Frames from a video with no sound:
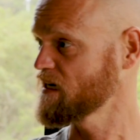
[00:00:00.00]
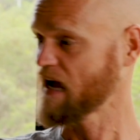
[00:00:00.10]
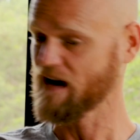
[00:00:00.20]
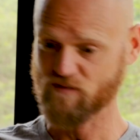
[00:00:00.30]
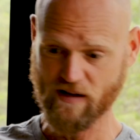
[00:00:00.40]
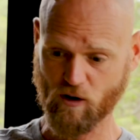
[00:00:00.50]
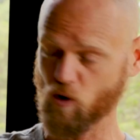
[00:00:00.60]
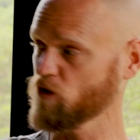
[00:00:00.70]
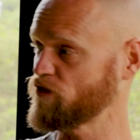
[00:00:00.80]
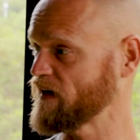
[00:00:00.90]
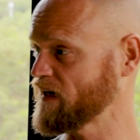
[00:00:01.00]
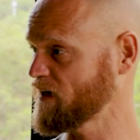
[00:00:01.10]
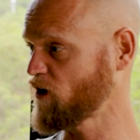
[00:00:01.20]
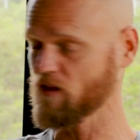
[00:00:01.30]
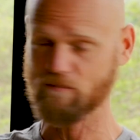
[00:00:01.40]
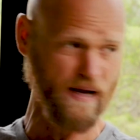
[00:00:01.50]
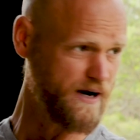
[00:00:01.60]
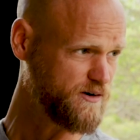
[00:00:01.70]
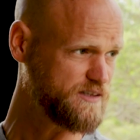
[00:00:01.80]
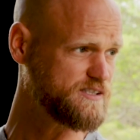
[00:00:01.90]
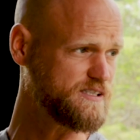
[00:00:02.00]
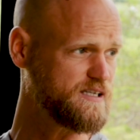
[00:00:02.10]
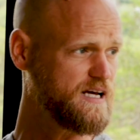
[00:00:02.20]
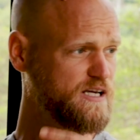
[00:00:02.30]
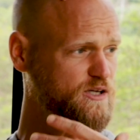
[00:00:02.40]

have their whole thing and all the parents and,